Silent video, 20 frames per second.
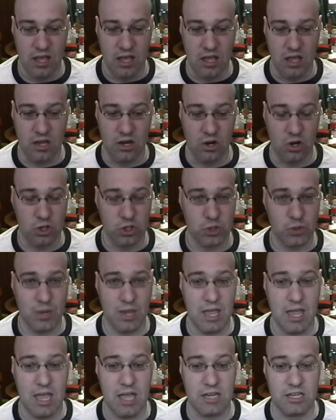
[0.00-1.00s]
It also
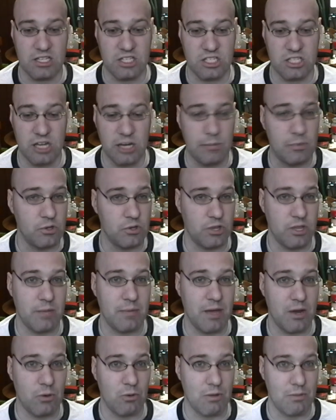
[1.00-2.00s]
had double the
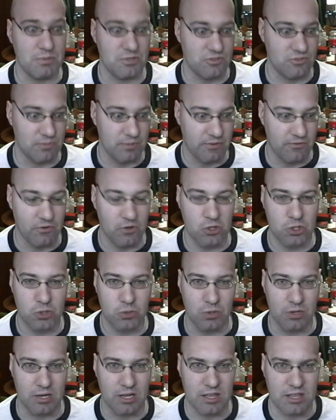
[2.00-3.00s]
amount of weapons from the first
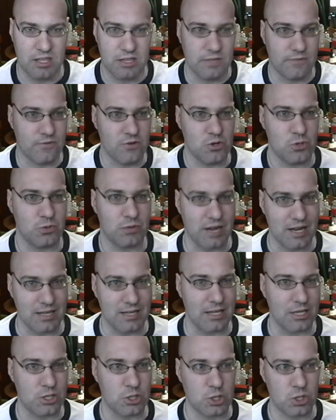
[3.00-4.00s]
one. I think the first one had
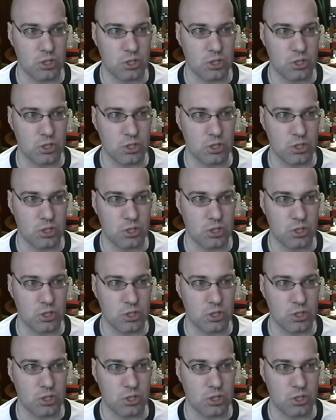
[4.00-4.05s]
like